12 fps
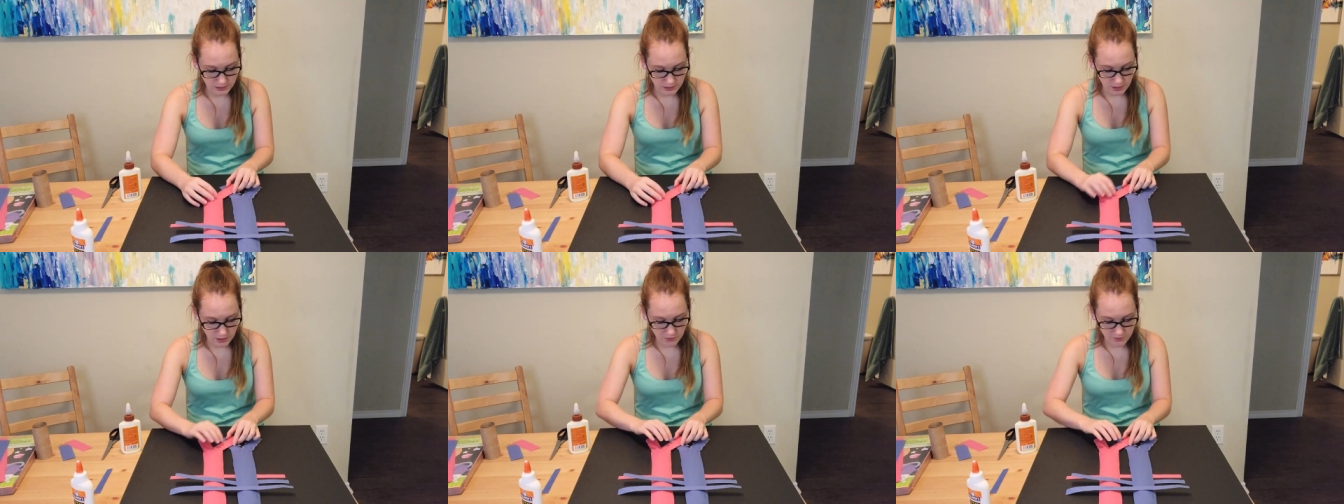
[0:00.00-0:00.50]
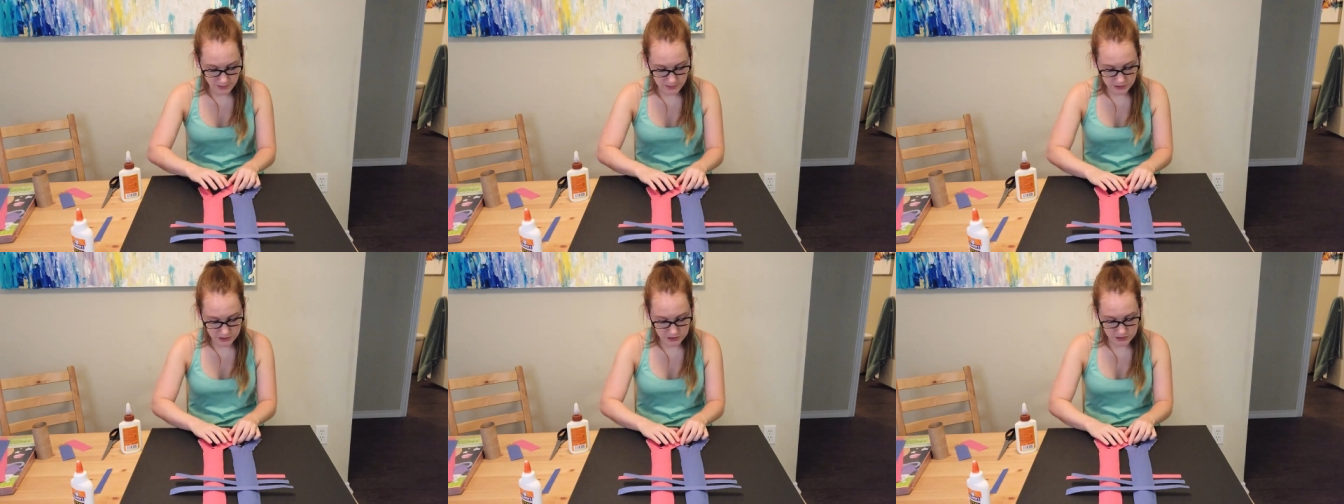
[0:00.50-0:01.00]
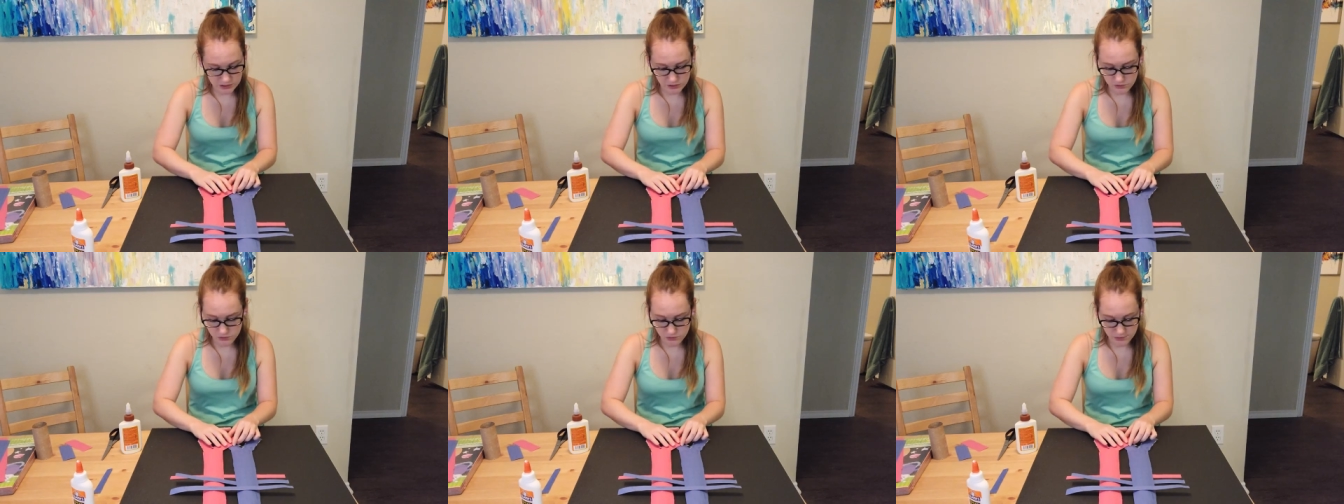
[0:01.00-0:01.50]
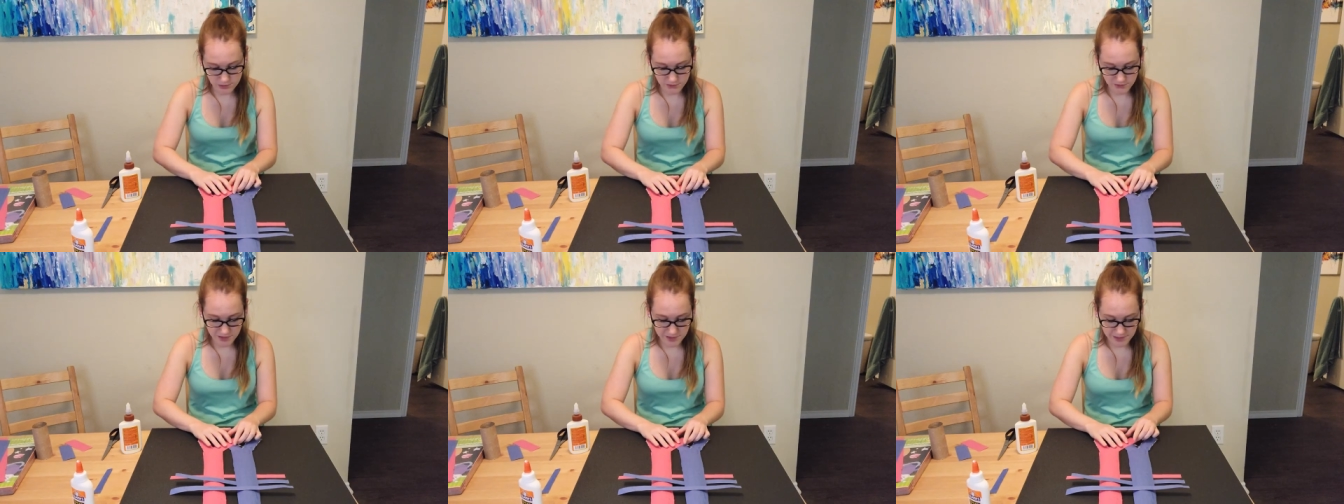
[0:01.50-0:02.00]
COVID patients to
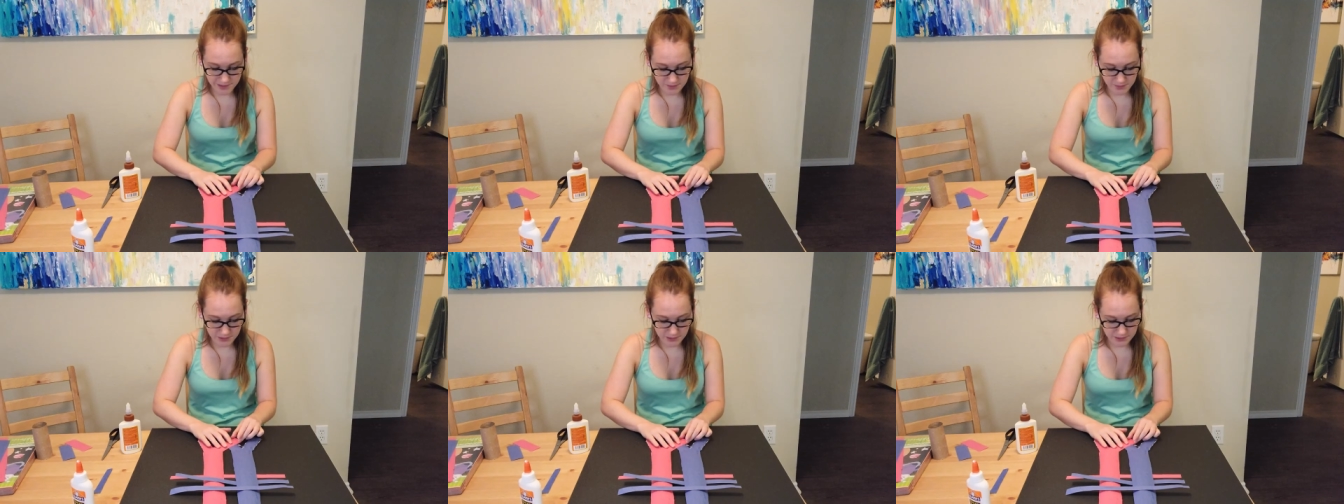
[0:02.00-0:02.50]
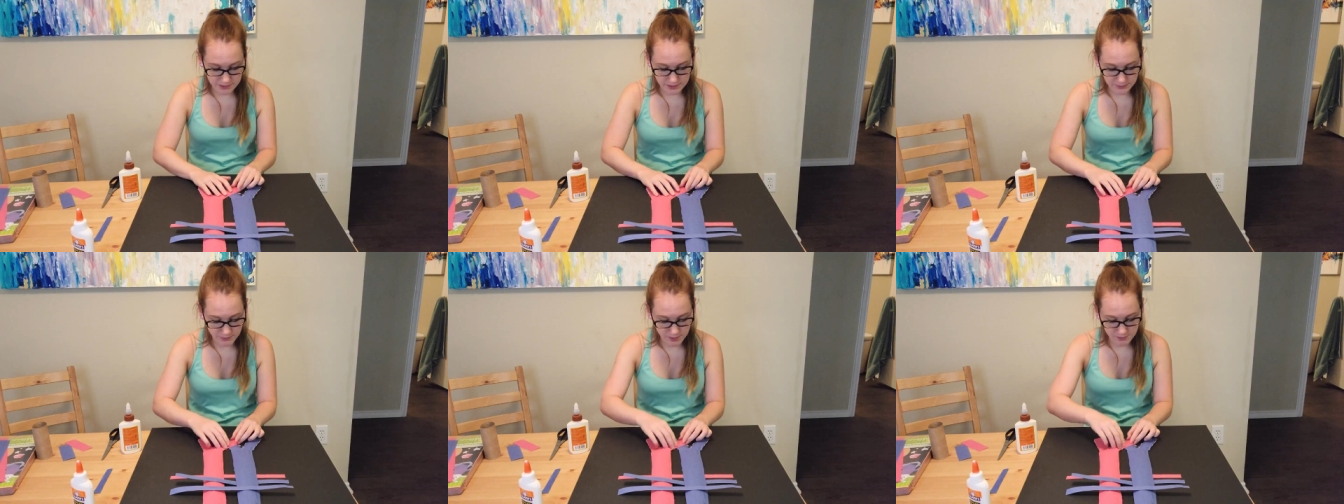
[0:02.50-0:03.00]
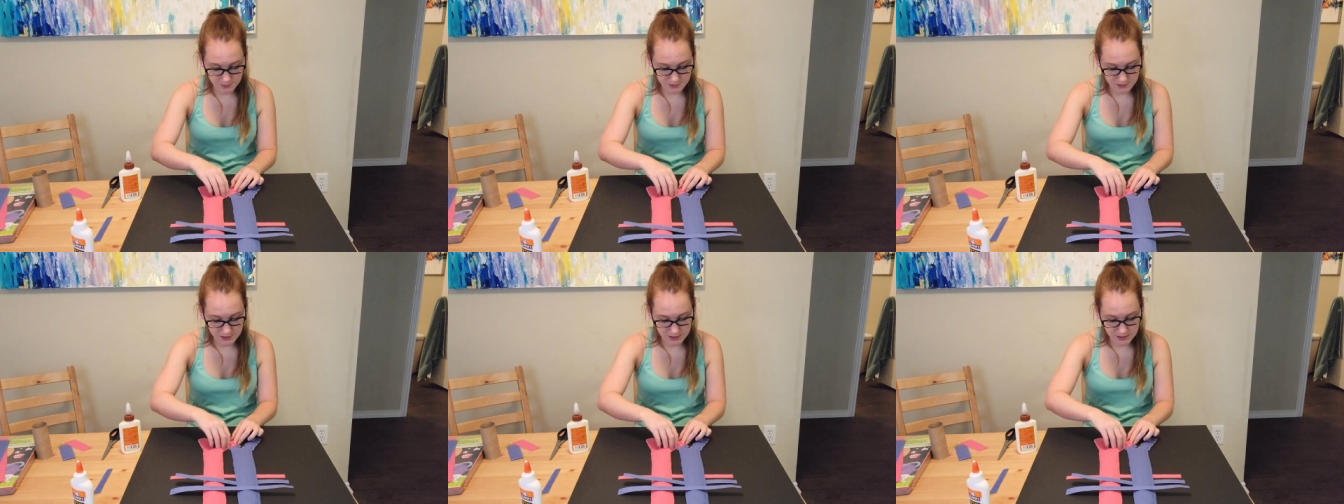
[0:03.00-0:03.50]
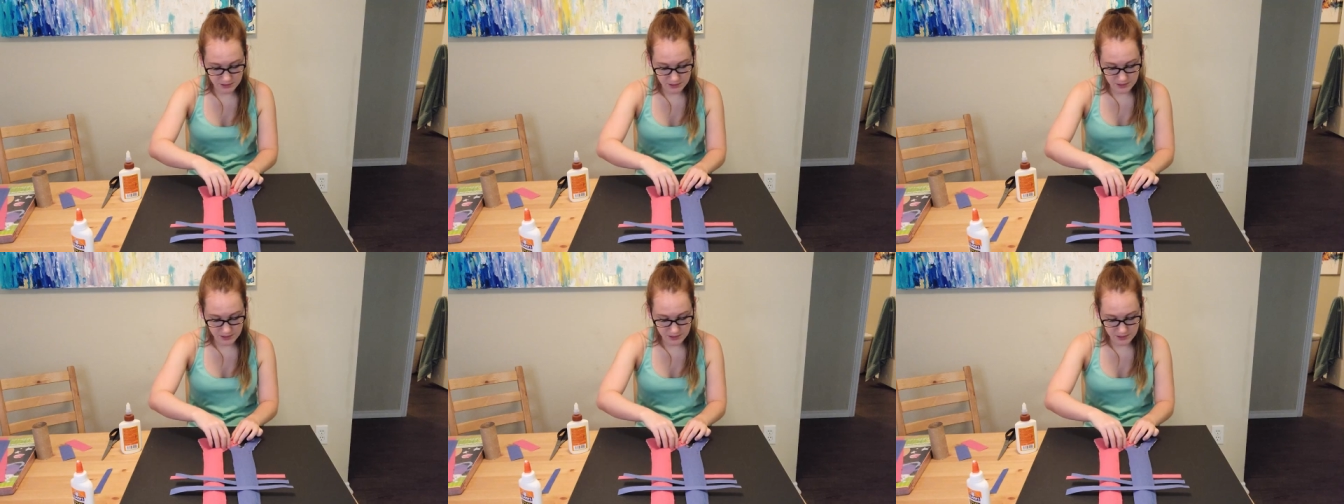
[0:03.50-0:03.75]
wherever they need to be because they'll probably need